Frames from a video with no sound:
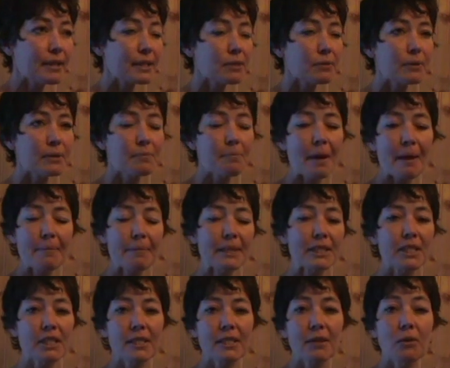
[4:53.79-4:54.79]
this was maybe
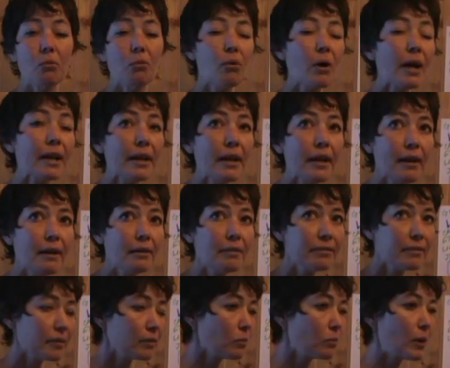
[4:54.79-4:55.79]
just a what
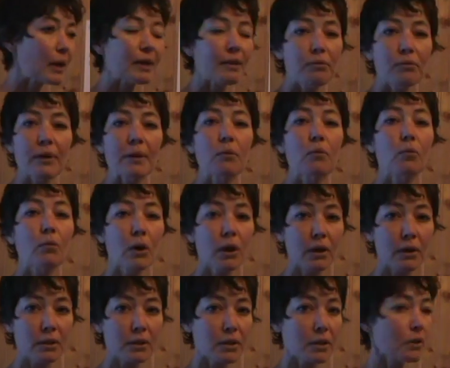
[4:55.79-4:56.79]
if. What if we
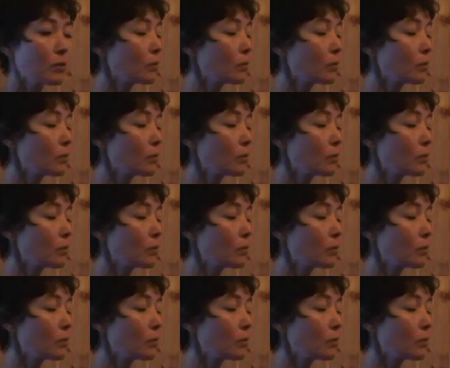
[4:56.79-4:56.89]
weren't?